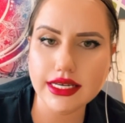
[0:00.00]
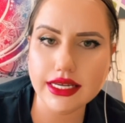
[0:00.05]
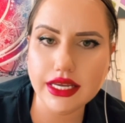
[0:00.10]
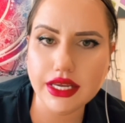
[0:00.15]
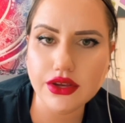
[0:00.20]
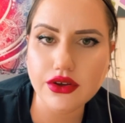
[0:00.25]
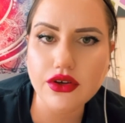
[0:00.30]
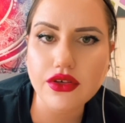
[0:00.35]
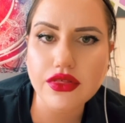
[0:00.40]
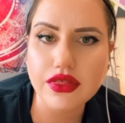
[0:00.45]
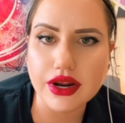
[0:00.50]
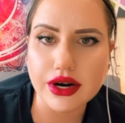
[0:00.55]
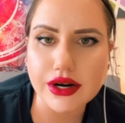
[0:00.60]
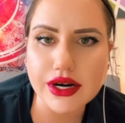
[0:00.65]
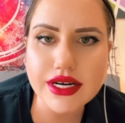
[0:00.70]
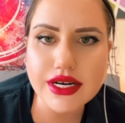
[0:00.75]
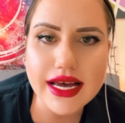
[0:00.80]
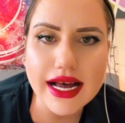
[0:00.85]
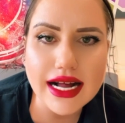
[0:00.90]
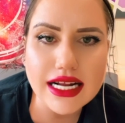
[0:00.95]
to heal
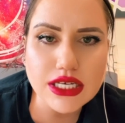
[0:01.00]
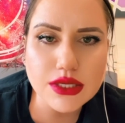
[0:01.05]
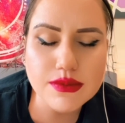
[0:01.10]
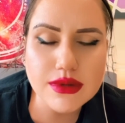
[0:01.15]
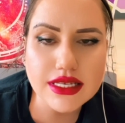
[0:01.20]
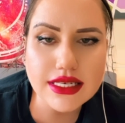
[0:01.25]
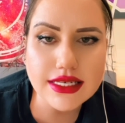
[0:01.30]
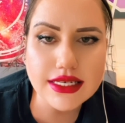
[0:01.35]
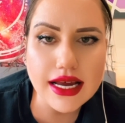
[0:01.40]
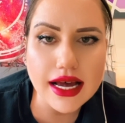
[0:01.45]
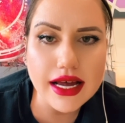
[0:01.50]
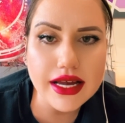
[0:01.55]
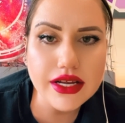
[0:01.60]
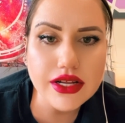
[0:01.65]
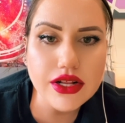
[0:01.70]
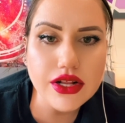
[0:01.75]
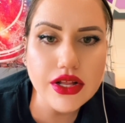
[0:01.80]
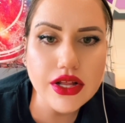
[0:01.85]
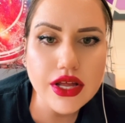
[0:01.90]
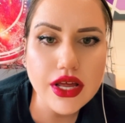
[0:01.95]
their attachment
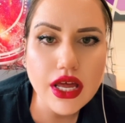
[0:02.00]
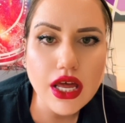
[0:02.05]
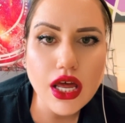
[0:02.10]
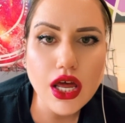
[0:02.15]
style,